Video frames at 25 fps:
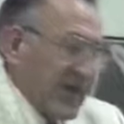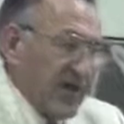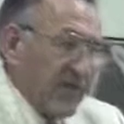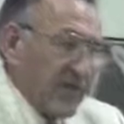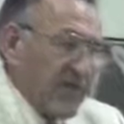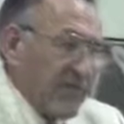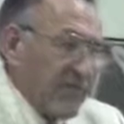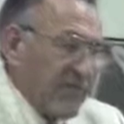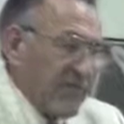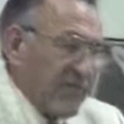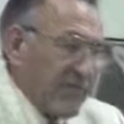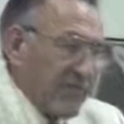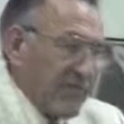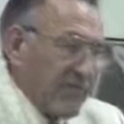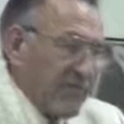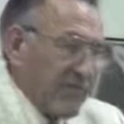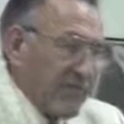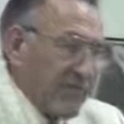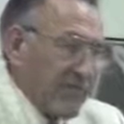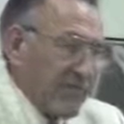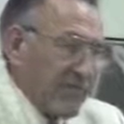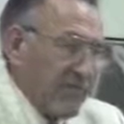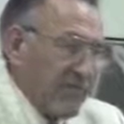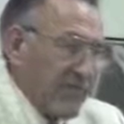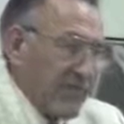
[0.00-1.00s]
it.
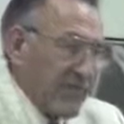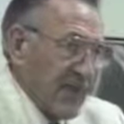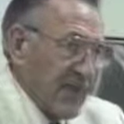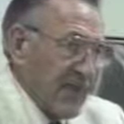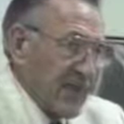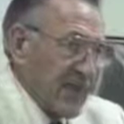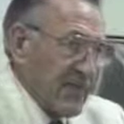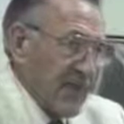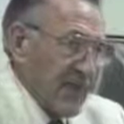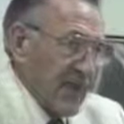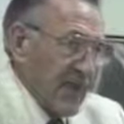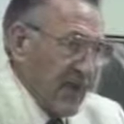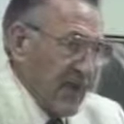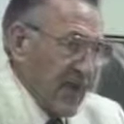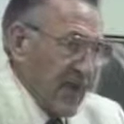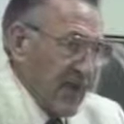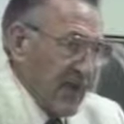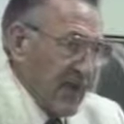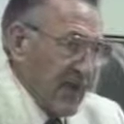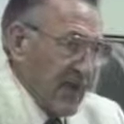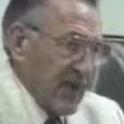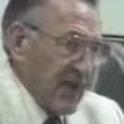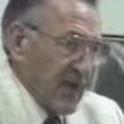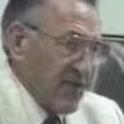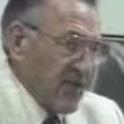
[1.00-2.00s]
The
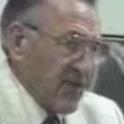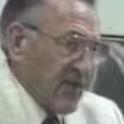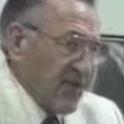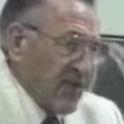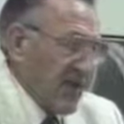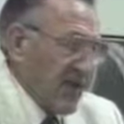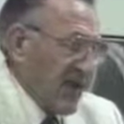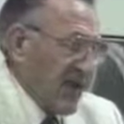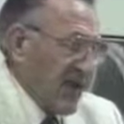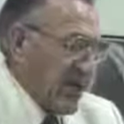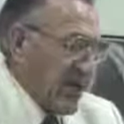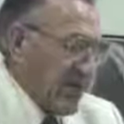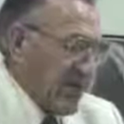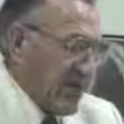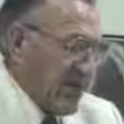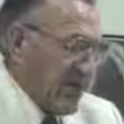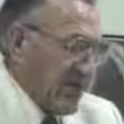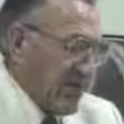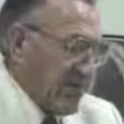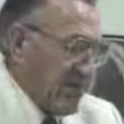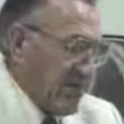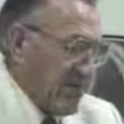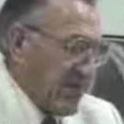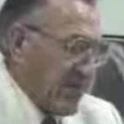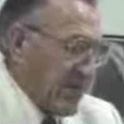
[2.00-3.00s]
enemy is within
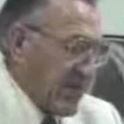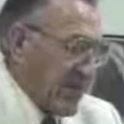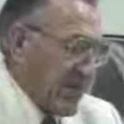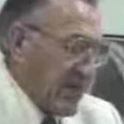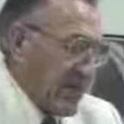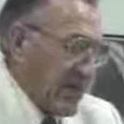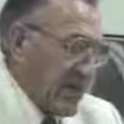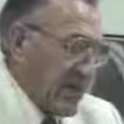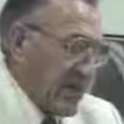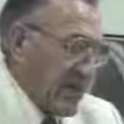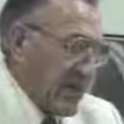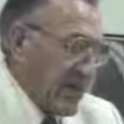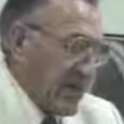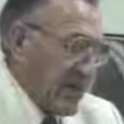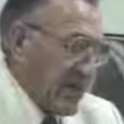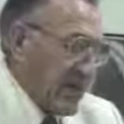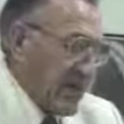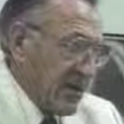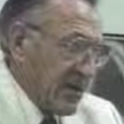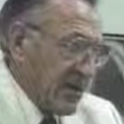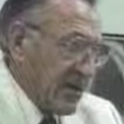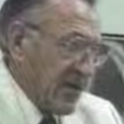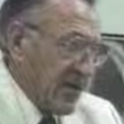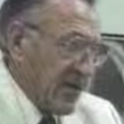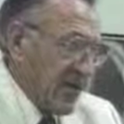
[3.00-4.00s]

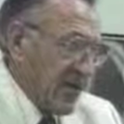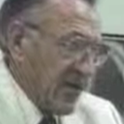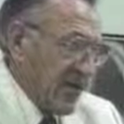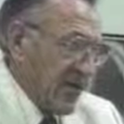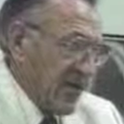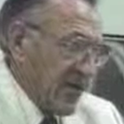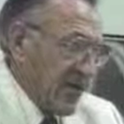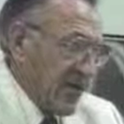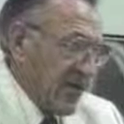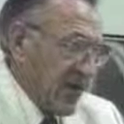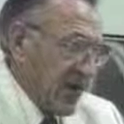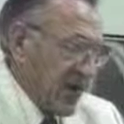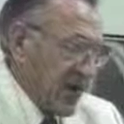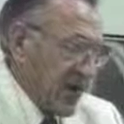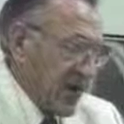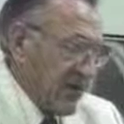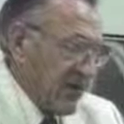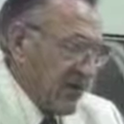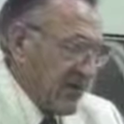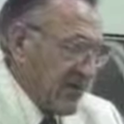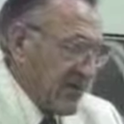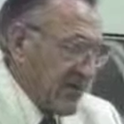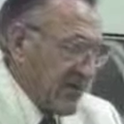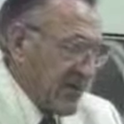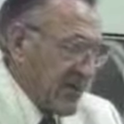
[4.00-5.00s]
the fourth
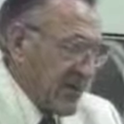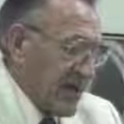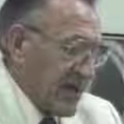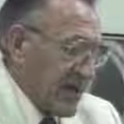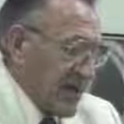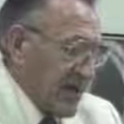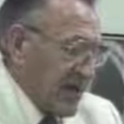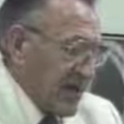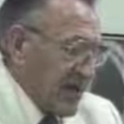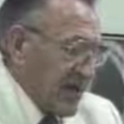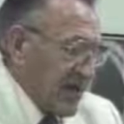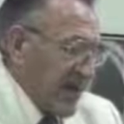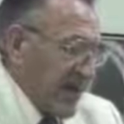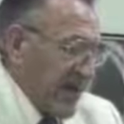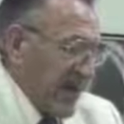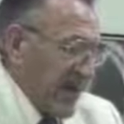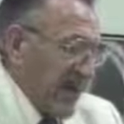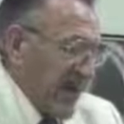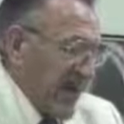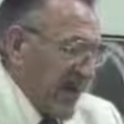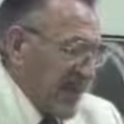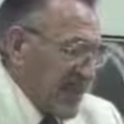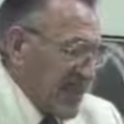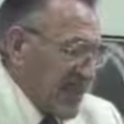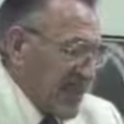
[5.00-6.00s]
column. The
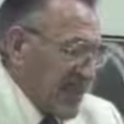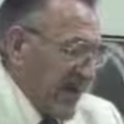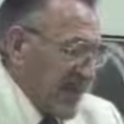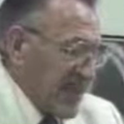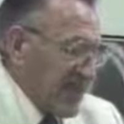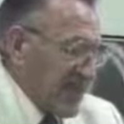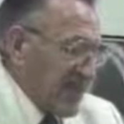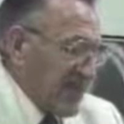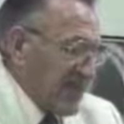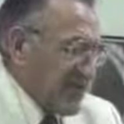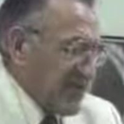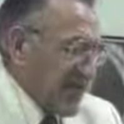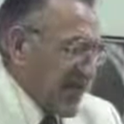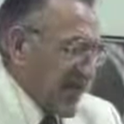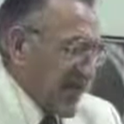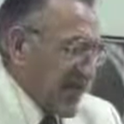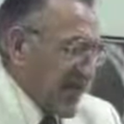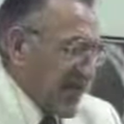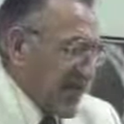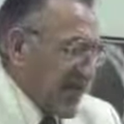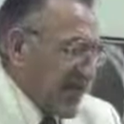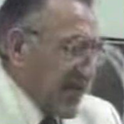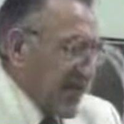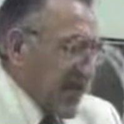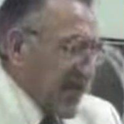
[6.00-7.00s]
investigation of
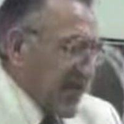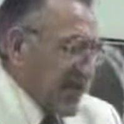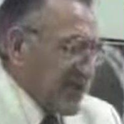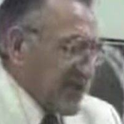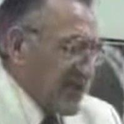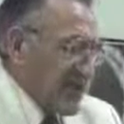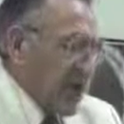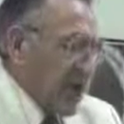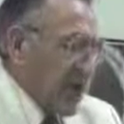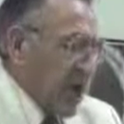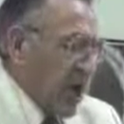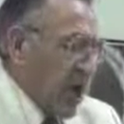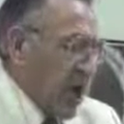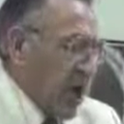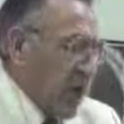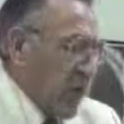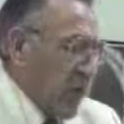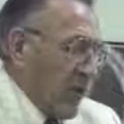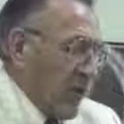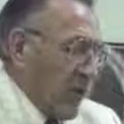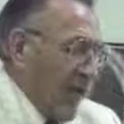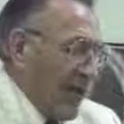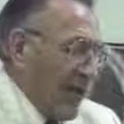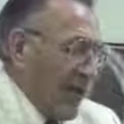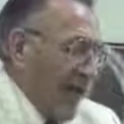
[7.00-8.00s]
obscenity is in a
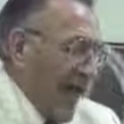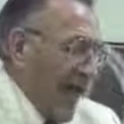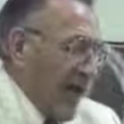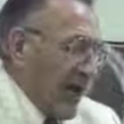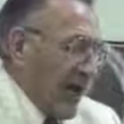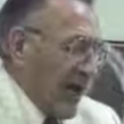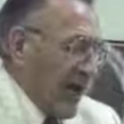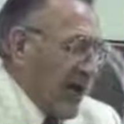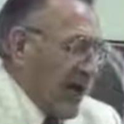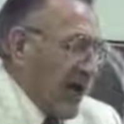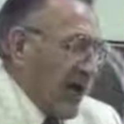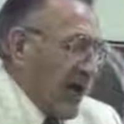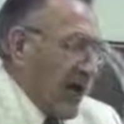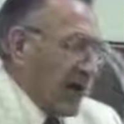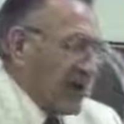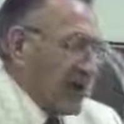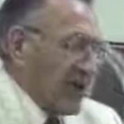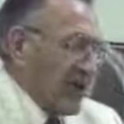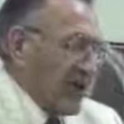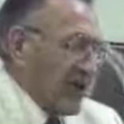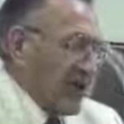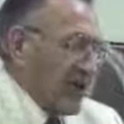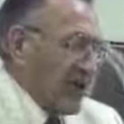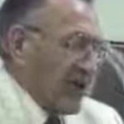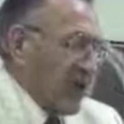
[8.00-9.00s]
holding pattern
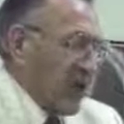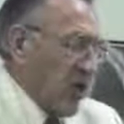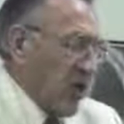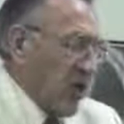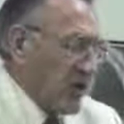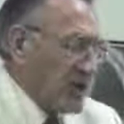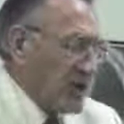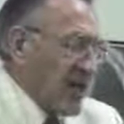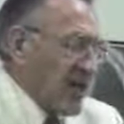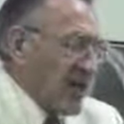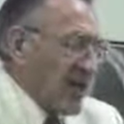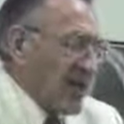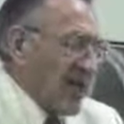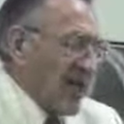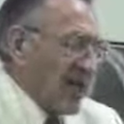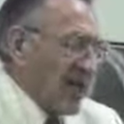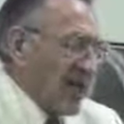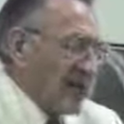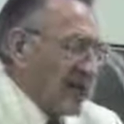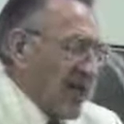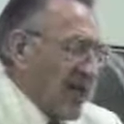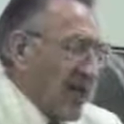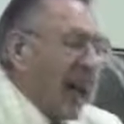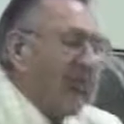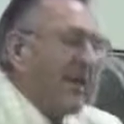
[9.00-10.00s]
until the courts give
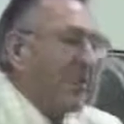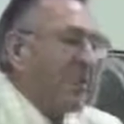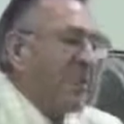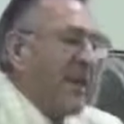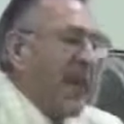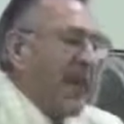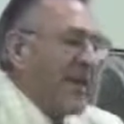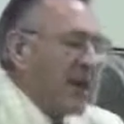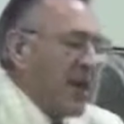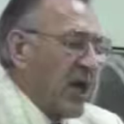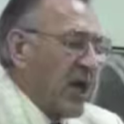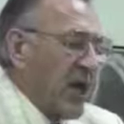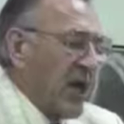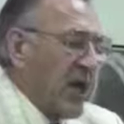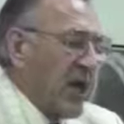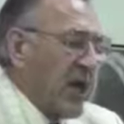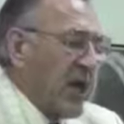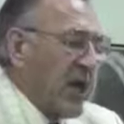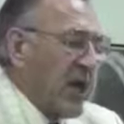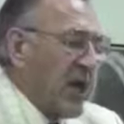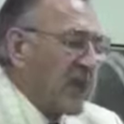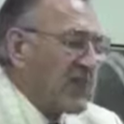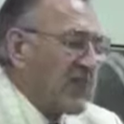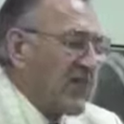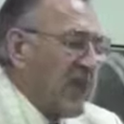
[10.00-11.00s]
us a better
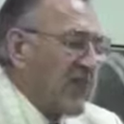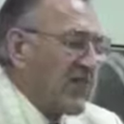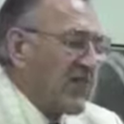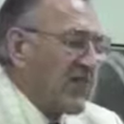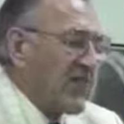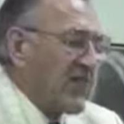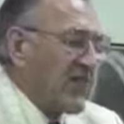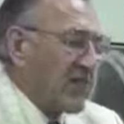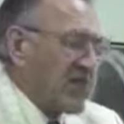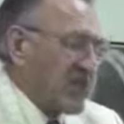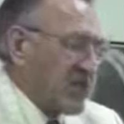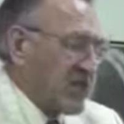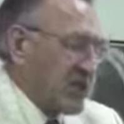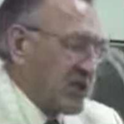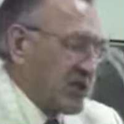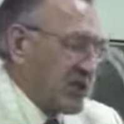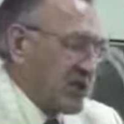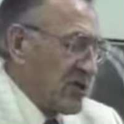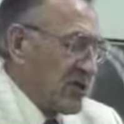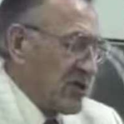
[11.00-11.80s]
a definition.